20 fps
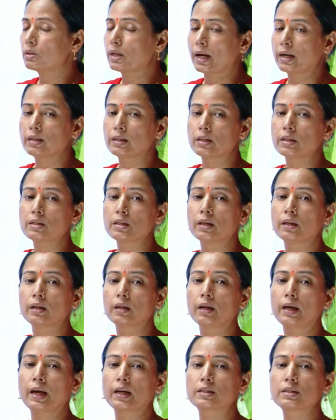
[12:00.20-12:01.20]
that is
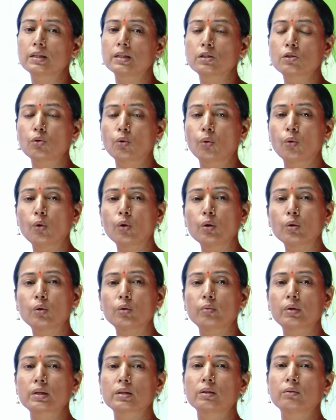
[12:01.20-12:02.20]
exist all
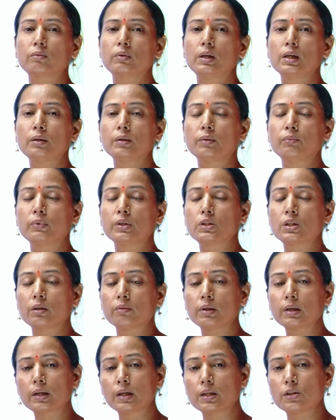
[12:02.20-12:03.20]
over the world,
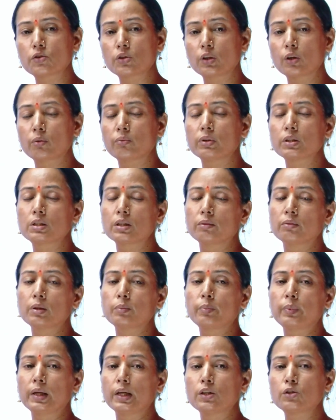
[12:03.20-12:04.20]
whichever country or whichever
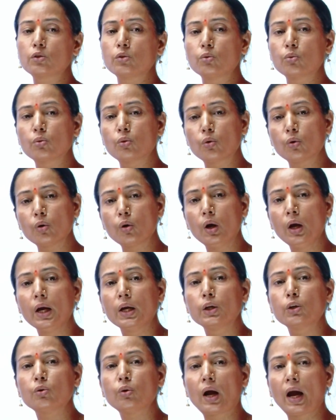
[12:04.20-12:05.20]
place you go,
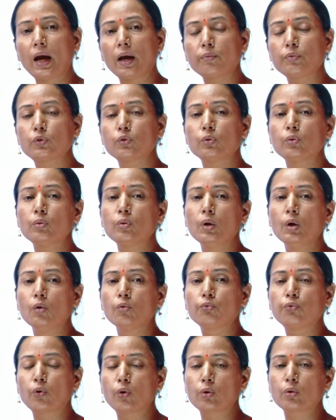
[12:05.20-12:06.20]
you have to
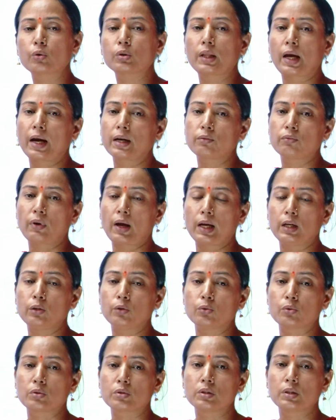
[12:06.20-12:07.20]
follow that
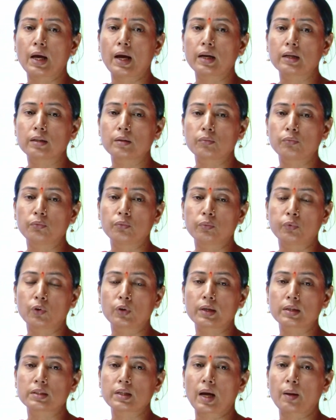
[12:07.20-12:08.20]
values. That,
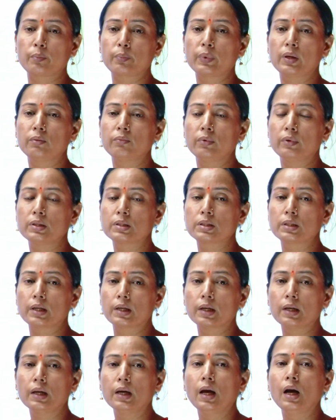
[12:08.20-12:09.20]
for example, we
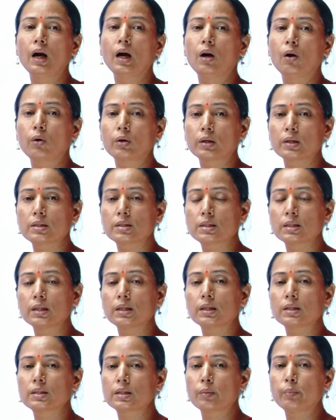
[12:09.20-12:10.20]
say
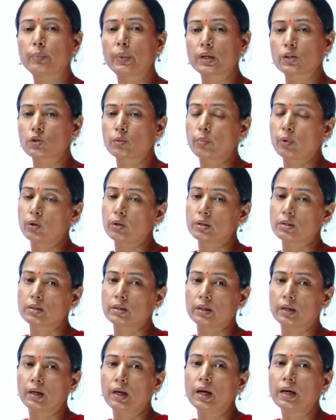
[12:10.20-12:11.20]
honesty is the best
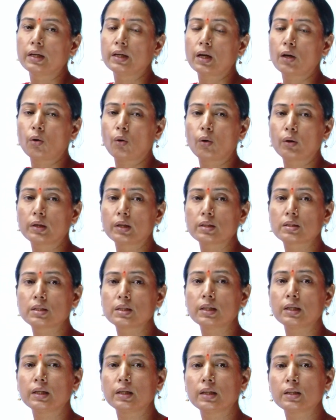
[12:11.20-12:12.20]
policy. Here
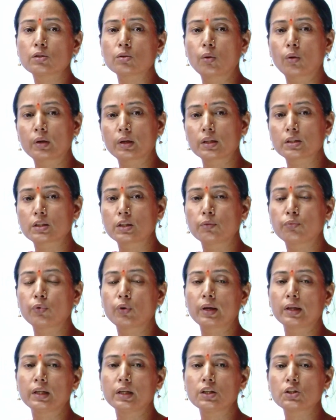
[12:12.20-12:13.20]
honesty is honesty
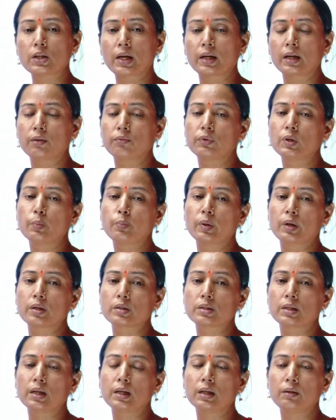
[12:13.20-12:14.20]
for each and every
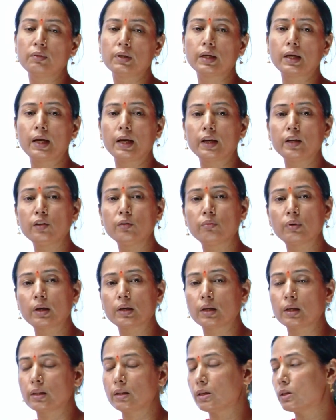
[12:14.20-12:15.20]
person living anywhere
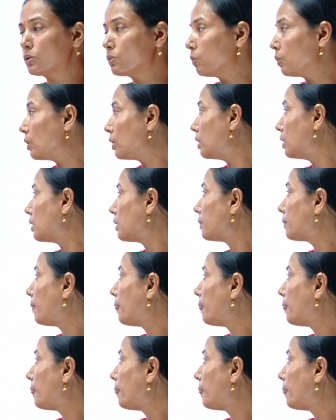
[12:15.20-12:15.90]
in this world.